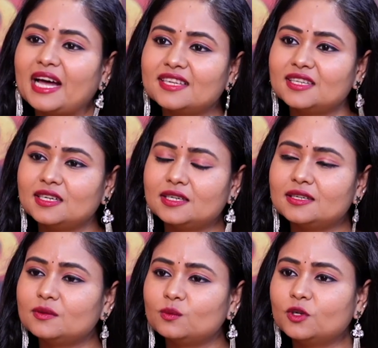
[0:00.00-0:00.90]
And
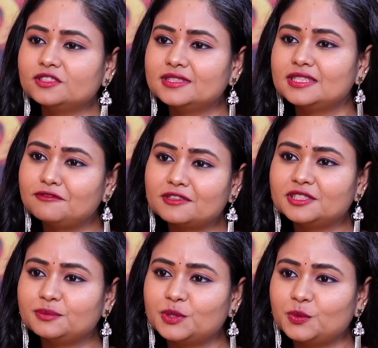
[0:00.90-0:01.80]
what's the
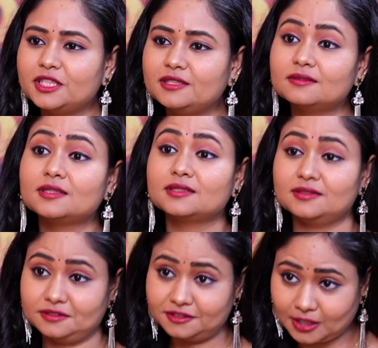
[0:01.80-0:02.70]
difference between the
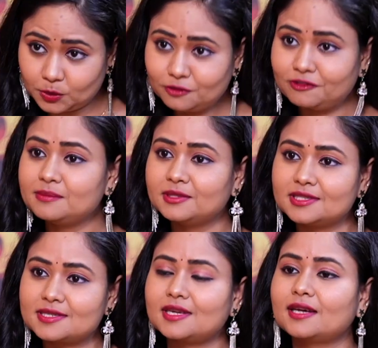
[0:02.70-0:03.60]
South film
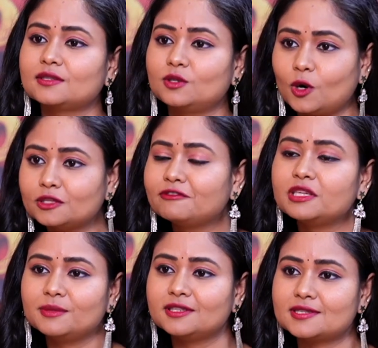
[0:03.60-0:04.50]
industry and the North
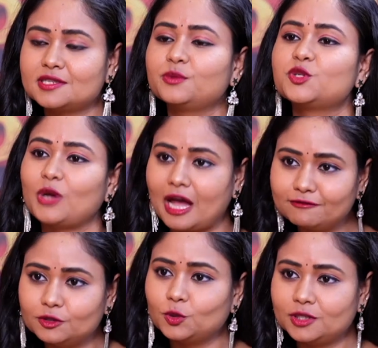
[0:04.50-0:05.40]
film industry, which you
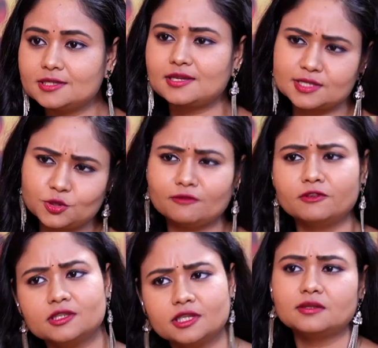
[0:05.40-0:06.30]
have noticed as you have
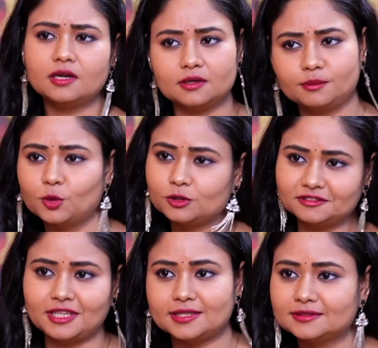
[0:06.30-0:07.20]
worked in both
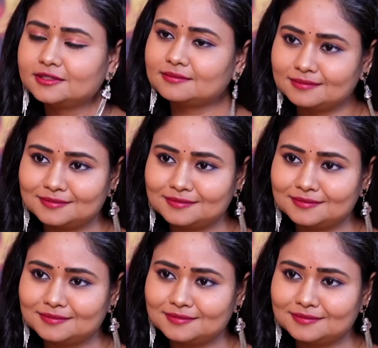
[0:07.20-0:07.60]
the sides?